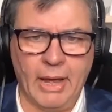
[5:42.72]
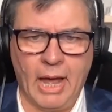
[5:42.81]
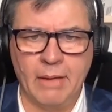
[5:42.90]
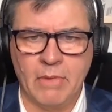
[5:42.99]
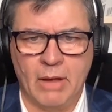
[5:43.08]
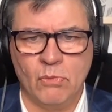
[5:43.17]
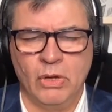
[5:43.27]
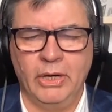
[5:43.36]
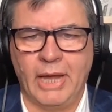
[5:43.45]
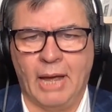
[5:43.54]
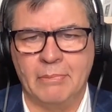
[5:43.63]

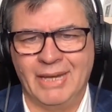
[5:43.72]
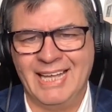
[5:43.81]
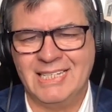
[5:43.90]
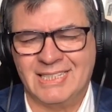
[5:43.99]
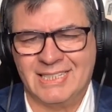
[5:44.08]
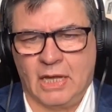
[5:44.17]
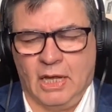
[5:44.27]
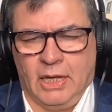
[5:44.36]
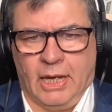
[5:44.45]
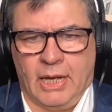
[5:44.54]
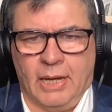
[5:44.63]
I'm less
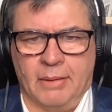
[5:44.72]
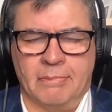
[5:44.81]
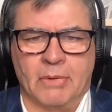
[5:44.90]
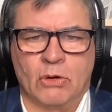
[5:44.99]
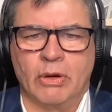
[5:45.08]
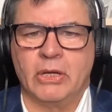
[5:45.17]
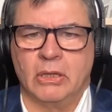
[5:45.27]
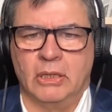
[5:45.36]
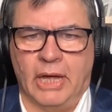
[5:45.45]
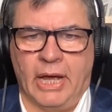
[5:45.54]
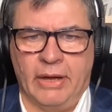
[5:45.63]

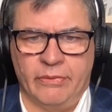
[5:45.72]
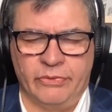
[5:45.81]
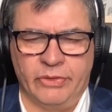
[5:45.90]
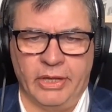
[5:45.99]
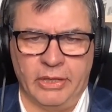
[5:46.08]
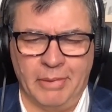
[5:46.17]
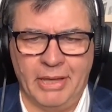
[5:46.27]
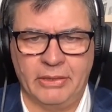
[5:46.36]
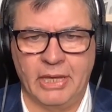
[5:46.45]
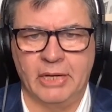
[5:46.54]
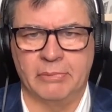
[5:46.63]
critical of the
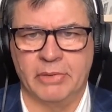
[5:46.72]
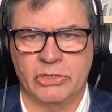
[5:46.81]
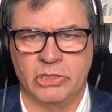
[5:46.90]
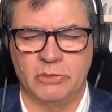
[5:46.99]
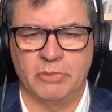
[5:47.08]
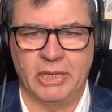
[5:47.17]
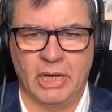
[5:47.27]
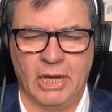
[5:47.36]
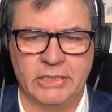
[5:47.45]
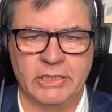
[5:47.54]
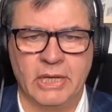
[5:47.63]
methane emissions
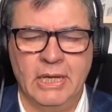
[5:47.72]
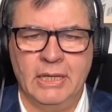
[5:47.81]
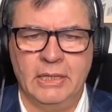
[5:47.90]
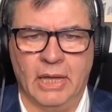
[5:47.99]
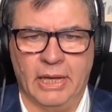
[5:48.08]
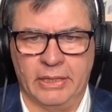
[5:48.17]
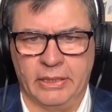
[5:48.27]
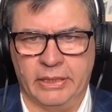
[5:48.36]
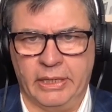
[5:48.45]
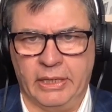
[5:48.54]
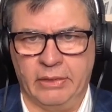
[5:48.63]
because
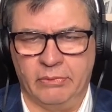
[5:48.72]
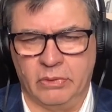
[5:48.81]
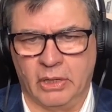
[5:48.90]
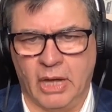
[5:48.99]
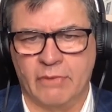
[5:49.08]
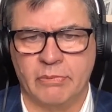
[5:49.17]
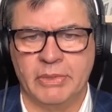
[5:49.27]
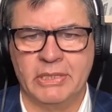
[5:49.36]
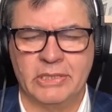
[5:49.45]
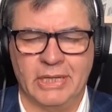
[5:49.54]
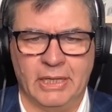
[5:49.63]
the
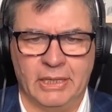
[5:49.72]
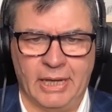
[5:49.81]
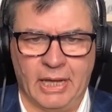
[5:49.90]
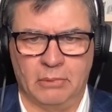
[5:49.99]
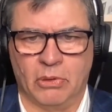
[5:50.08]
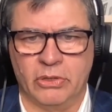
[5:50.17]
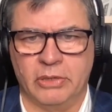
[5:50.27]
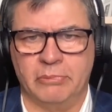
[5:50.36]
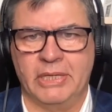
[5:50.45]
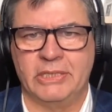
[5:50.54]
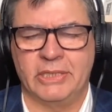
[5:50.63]
governments in Alberta
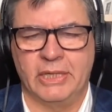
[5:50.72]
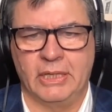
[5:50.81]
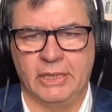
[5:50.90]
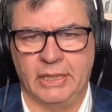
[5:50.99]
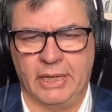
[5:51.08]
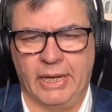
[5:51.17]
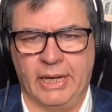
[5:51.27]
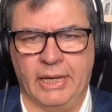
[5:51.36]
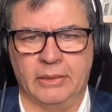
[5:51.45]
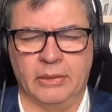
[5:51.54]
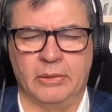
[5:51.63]
and BC
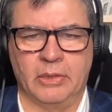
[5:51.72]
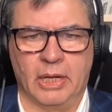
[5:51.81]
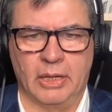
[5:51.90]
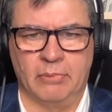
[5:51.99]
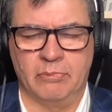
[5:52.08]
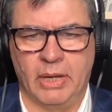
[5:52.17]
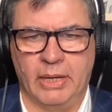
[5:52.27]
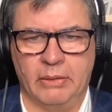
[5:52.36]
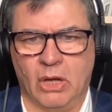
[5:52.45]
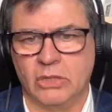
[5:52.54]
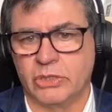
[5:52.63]

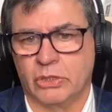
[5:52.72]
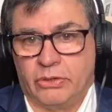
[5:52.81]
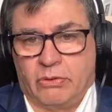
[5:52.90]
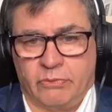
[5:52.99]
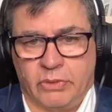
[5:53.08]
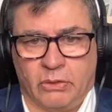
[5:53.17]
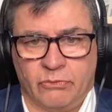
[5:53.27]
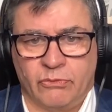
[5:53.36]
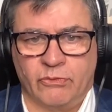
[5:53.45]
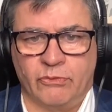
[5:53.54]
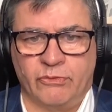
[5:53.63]
and also their, you know,
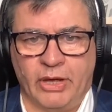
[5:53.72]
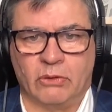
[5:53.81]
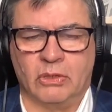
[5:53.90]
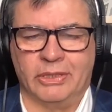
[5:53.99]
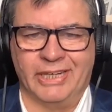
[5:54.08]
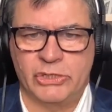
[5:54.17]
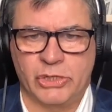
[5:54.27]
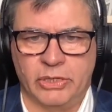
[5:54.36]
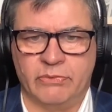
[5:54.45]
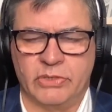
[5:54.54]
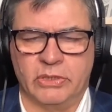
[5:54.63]
federal
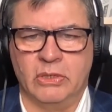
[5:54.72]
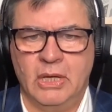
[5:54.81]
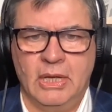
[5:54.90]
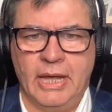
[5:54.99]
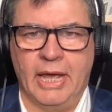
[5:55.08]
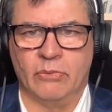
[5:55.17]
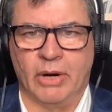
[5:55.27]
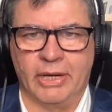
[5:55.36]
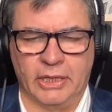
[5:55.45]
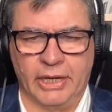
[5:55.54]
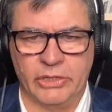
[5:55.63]
initiatives and
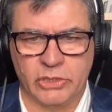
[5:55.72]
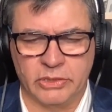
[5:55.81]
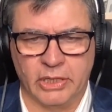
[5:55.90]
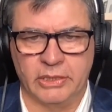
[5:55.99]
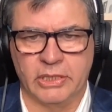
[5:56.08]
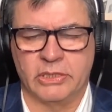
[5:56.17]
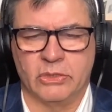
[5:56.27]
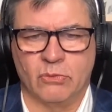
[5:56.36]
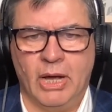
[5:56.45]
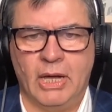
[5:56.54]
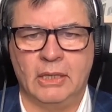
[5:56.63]
regulations on this as
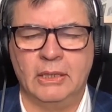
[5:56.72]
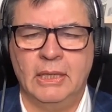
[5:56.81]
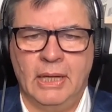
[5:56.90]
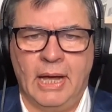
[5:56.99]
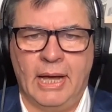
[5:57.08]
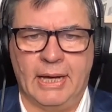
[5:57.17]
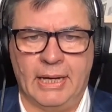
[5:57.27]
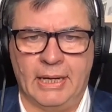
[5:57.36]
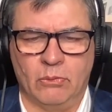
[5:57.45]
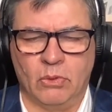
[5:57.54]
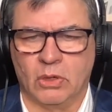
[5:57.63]
well,
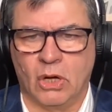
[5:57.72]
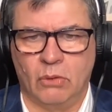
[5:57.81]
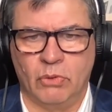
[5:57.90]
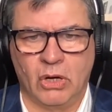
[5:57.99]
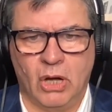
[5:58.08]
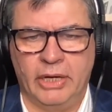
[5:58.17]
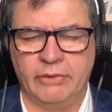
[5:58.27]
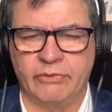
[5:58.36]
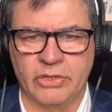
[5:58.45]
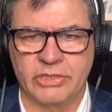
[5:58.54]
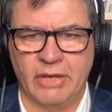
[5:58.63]
we're calling
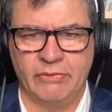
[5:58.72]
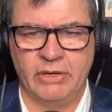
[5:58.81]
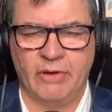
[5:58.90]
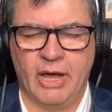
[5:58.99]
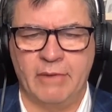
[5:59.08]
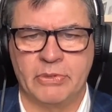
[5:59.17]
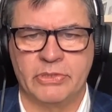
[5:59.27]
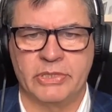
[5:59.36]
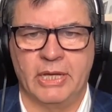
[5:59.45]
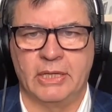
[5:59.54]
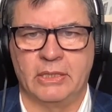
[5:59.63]
for a
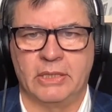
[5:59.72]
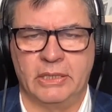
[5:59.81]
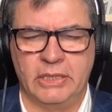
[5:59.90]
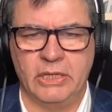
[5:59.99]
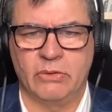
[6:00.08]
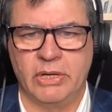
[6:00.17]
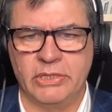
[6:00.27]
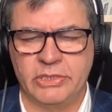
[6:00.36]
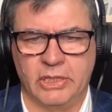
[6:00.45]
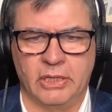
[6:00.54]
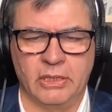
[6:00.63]
75%
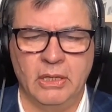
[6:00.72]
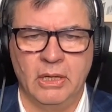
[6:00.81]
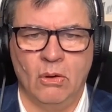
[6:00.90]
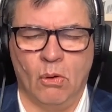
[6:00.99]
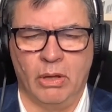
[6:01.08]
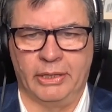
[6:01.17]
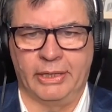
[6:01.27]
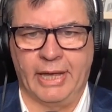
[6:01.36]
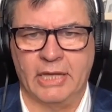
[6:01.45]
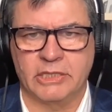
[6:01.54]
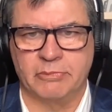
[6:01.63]
decrease in oil and
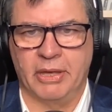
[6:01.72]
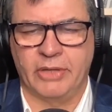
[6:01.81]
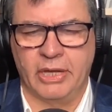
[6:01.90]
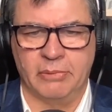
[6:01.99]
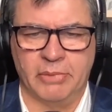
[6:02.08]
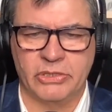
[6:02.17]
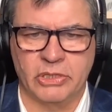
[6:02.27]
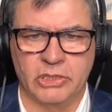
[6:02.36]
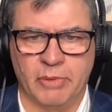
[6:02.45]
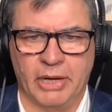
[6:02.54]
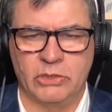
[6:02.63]
gas methane
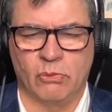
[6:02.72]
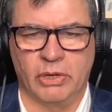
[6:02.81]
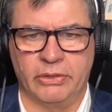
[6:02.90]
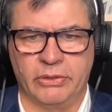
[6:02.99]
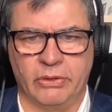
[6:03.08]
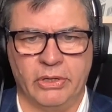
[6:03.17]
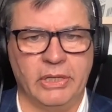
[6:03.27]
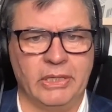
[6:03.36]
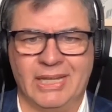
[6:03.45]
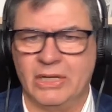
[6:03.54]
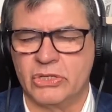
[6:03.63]
emissions by 2030.
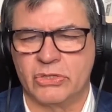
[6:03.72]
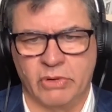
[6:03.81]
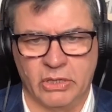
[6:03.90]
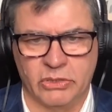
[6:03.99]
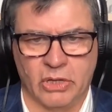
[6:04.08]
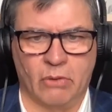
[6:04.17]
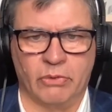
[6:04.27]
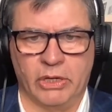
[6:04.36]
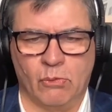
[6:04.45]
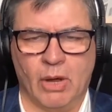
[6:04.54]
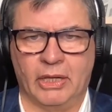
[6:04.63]
industry is
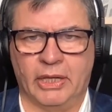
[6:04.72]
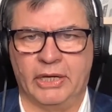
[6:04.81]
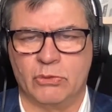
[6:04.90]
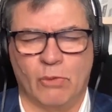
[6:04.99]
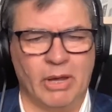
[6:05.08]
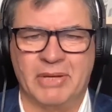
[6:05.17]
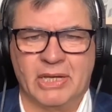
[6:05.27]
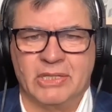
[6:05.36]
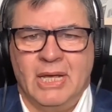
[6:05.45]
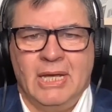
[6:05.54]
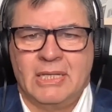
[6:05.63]
already well on its way
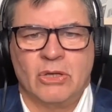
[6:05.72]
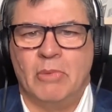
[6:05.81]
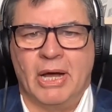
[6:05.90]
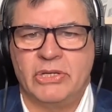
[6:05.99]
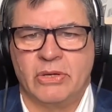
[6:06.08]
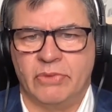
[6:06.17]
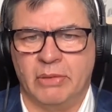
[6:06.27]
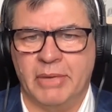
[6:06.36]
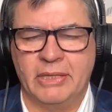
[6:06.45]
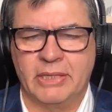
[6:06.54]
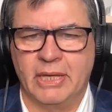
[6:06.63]
because so much of the
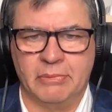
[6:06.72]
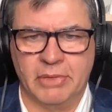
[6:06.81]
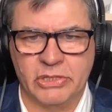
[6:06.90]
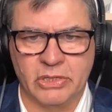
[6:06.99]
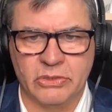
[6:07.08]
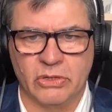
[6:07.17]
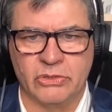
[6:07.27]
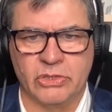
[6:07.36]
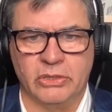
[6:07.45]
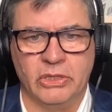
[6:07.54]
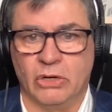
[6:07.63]
methane emissions are,
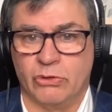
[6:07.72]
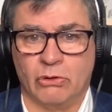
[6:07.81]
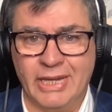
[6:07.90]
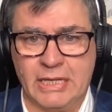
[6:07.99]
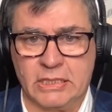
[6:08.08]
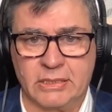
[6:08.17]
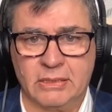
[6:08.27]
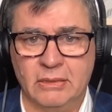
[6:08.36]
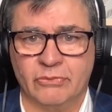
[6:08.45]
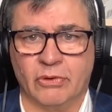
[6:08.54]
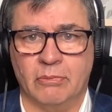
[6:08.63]
you know, they're leaks
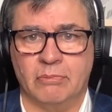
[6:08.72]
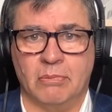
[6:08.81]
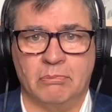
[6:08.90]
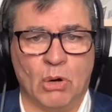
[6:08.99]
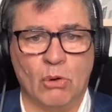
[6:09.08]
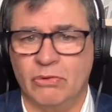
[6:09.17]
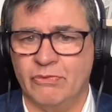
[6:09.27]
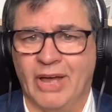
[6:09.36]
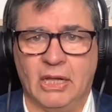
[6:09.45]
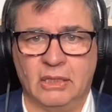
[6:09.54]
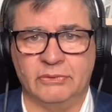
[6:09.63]
from broken
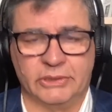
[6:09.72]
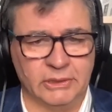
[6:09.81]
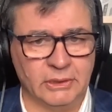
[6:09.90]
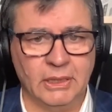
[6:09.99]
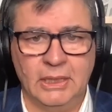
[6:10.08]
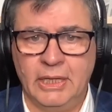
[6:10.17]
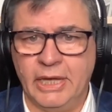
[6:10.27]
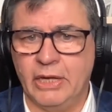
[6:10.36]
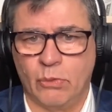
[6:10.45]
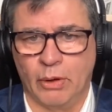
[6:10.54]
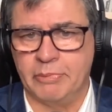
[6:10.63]
valves and
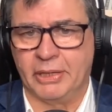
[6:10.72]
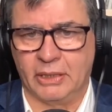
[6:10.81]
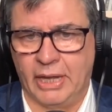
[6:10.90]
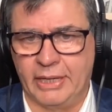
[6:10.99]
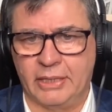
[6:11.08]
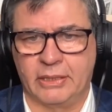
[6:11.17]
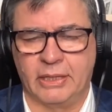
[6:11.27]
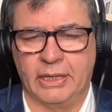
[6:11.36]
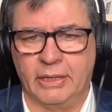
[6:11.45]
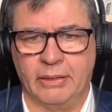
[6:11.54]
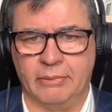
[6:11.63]
equipment like
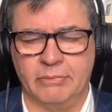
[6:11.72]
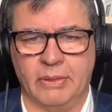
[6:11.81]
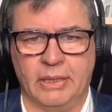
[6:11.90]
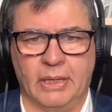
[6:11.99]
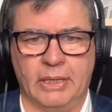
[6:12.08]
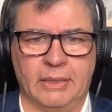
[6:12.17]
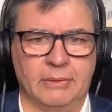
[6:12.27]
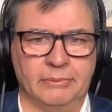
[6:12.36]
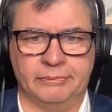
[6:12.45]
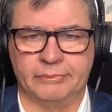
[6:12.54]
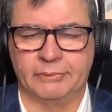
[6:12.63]

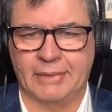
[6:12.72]
equipment